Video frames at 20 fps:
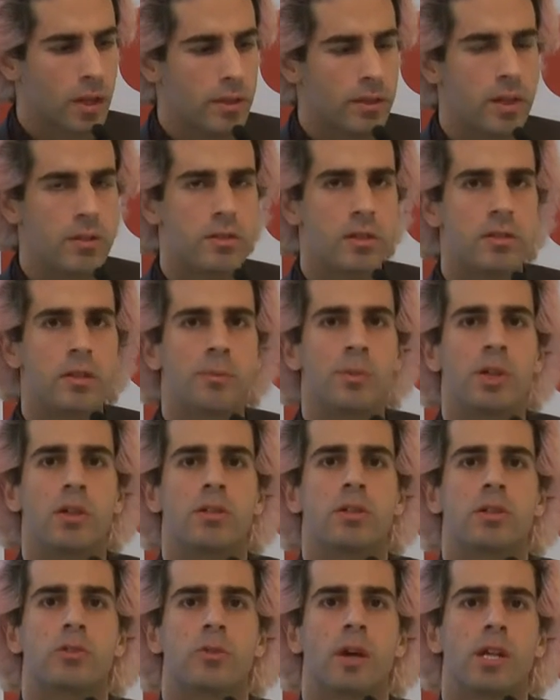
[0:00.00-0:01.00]
There's a similar
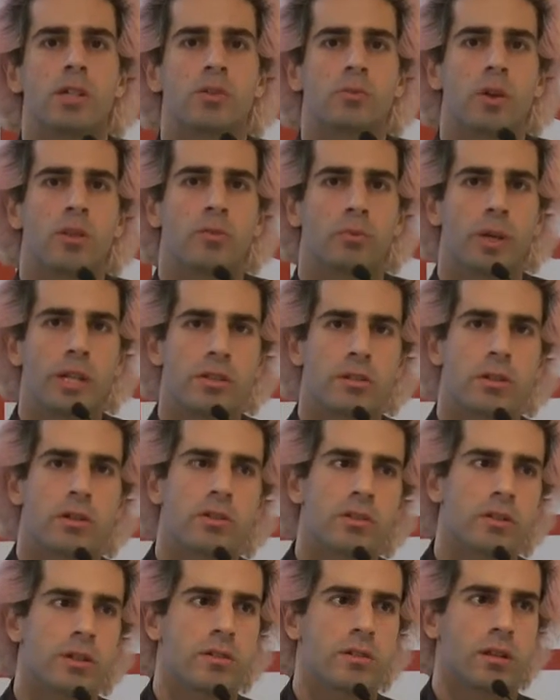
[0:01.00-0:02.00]
situation with
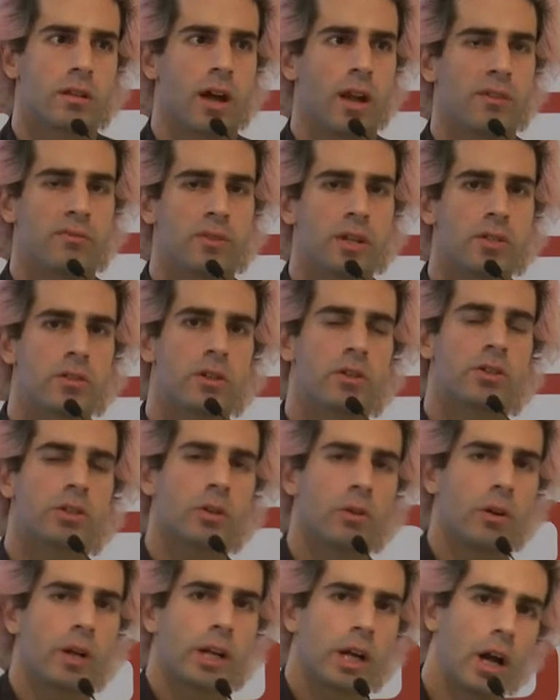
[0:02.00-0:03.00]
research. There's a lot of research
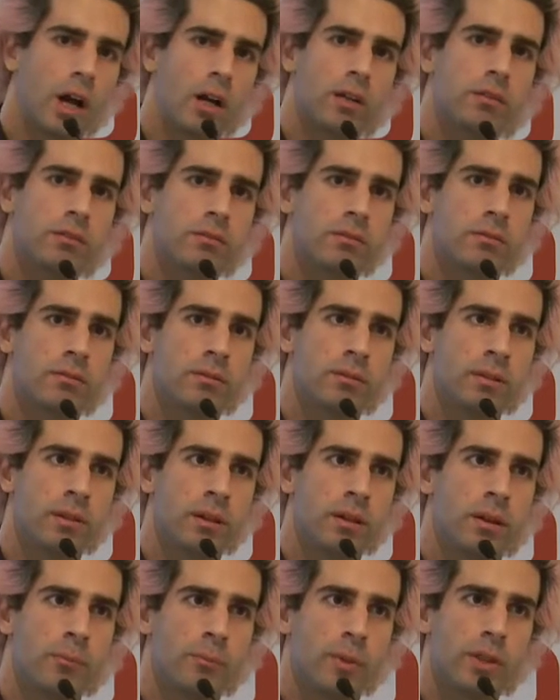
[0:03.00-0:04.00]
going on,
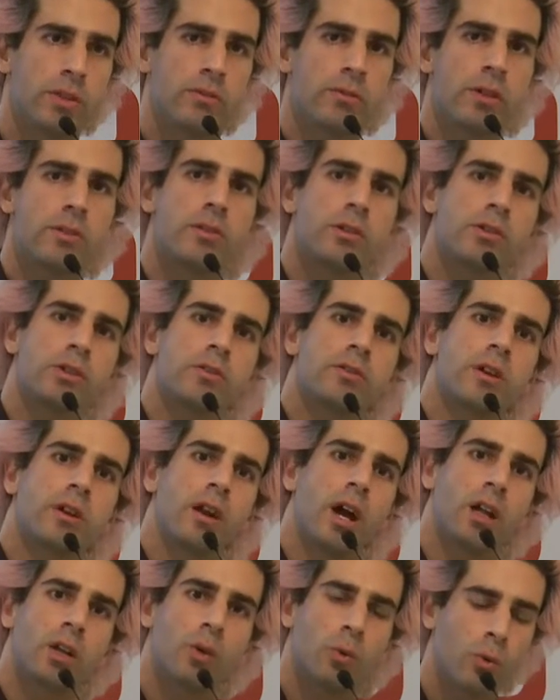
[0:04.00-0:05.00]
but the researchers are
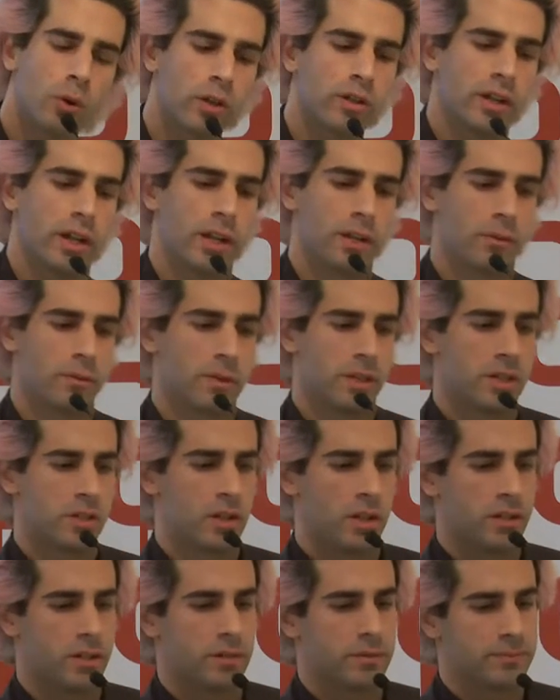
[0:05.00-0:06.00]
not coordinating with each
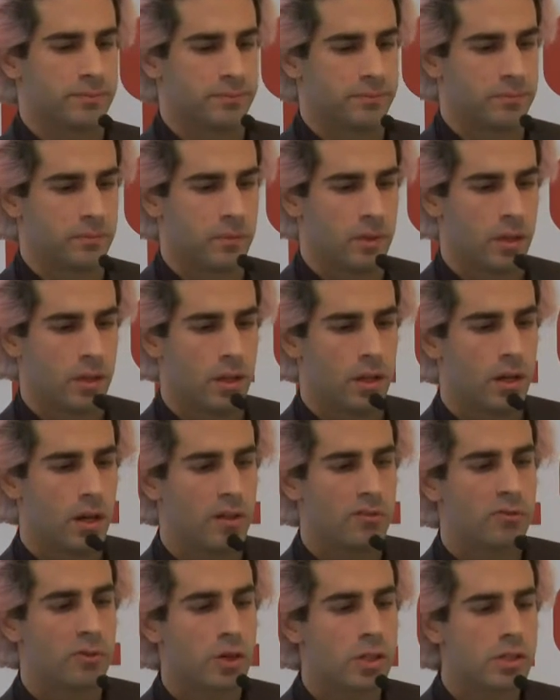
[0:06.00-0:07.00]
other.
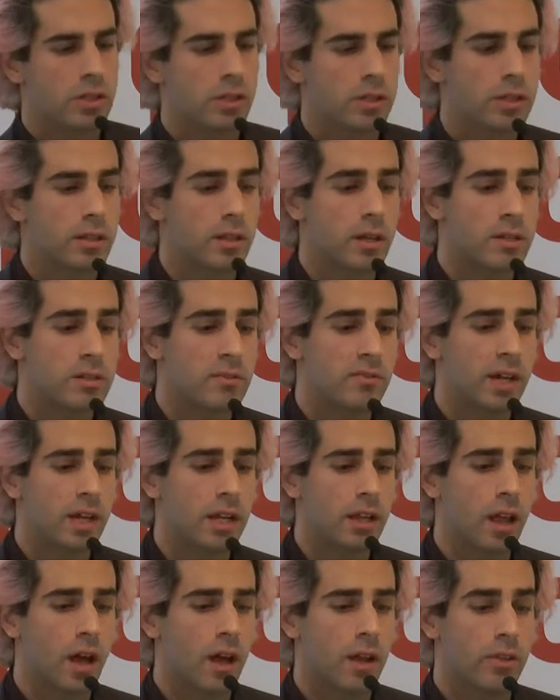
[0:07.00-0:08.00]
Unfortunately, there's a
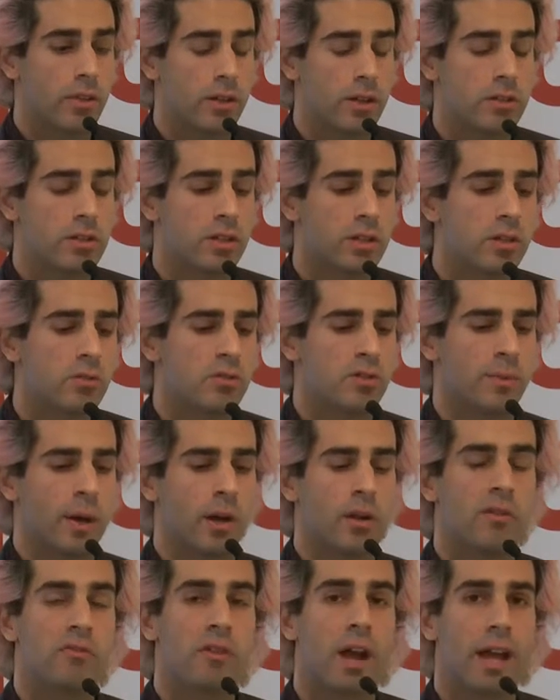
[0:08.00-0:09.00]
very lot, there's a huge
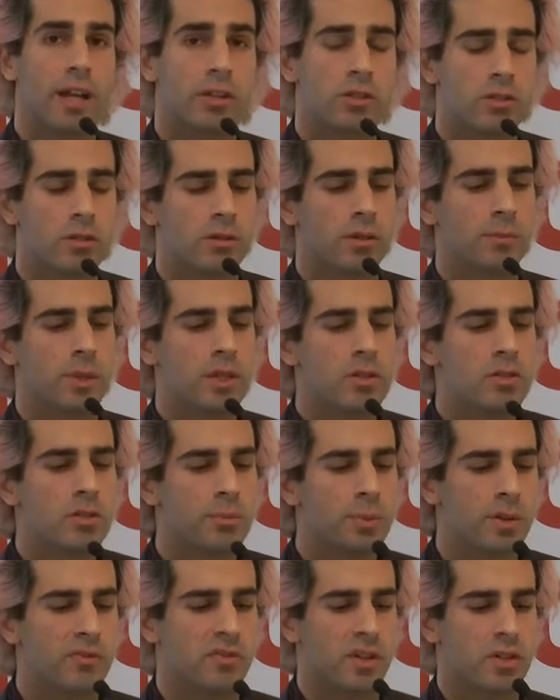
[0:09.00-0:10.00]
amount of extremely
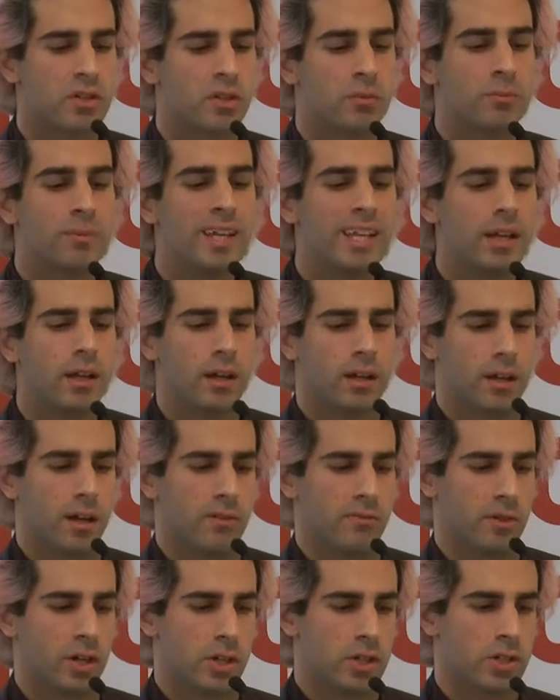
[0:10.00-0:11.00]
superficial media
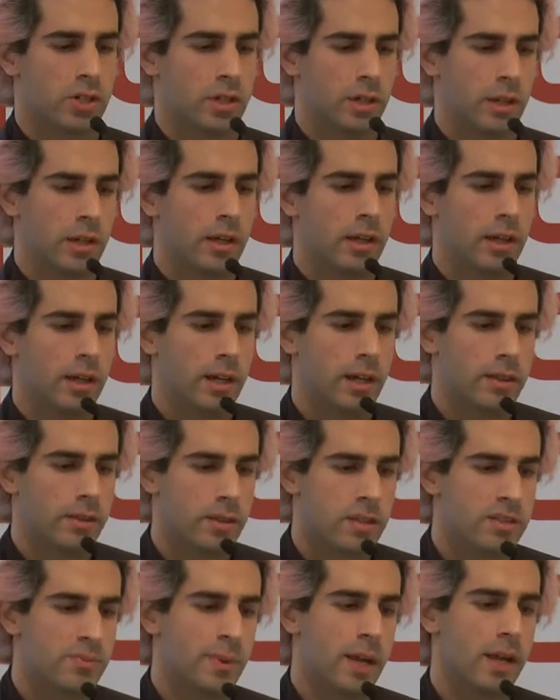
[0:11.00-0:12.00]
coverage in
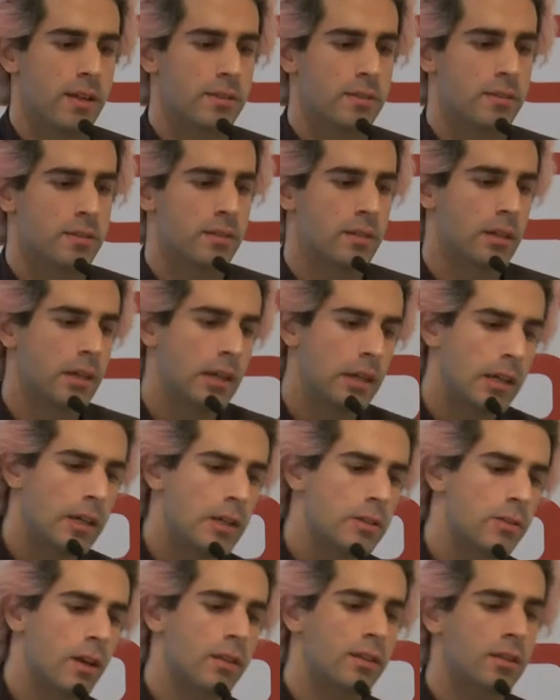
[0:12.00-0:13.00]
this space.
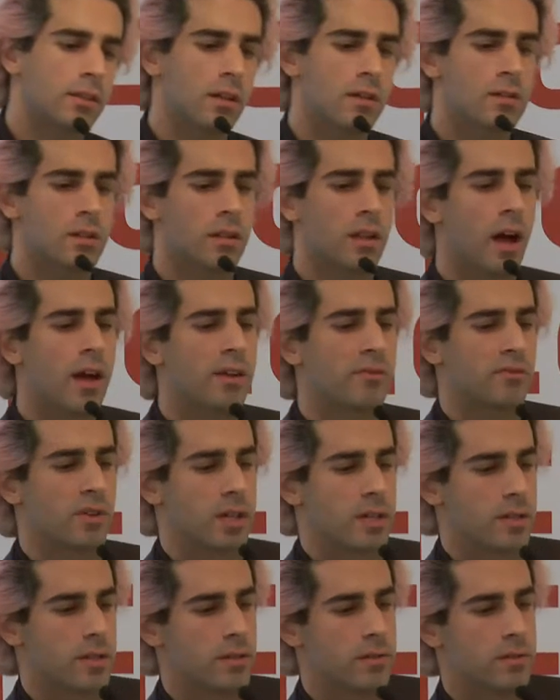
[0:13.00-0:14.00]
So I think there's a lot of
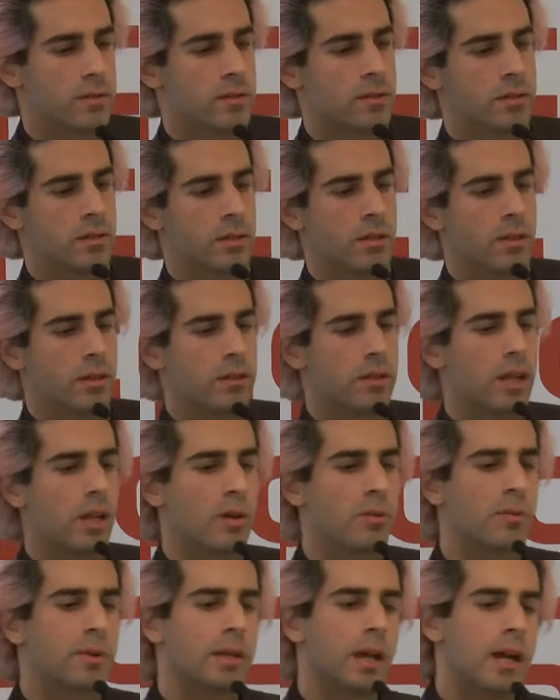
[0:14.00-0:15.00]
reasons that
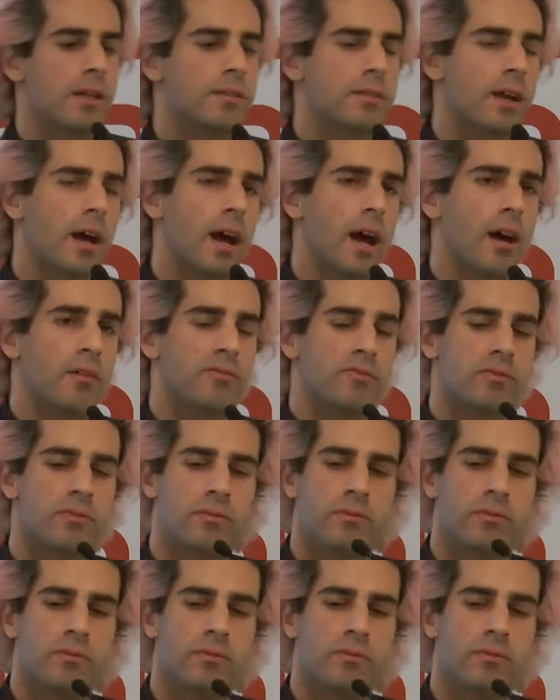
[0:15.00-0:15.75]
it would be nice to have